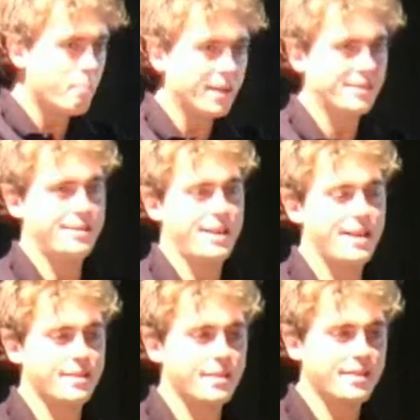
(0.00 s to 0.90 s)
bit
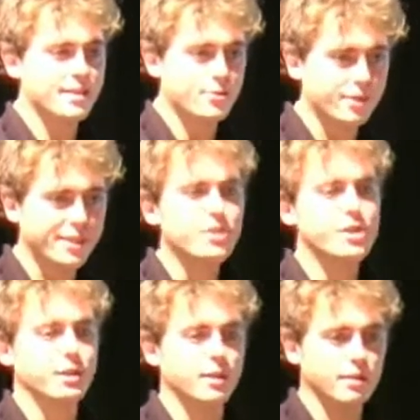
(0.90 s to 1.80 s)
and the
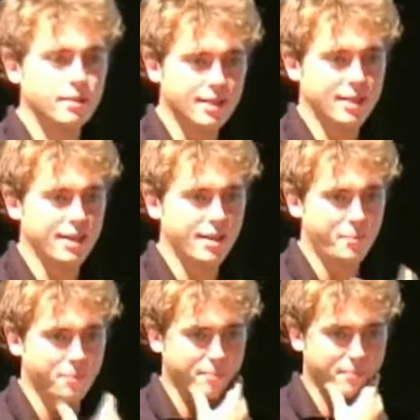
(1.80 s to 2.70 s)
strategical,
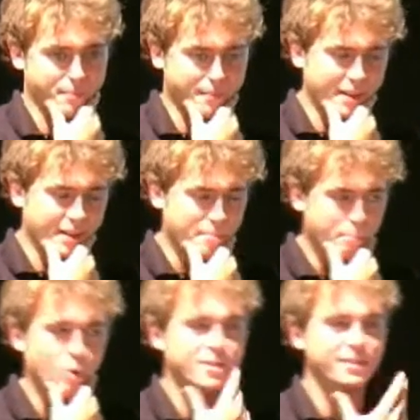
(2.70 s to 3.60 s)

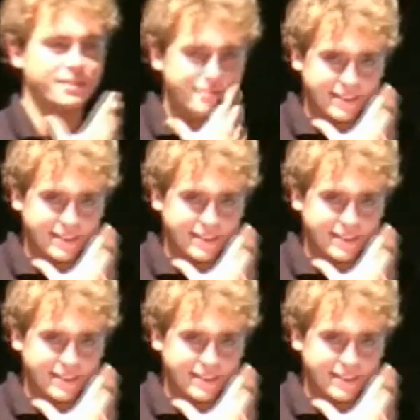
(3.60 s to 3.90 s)
important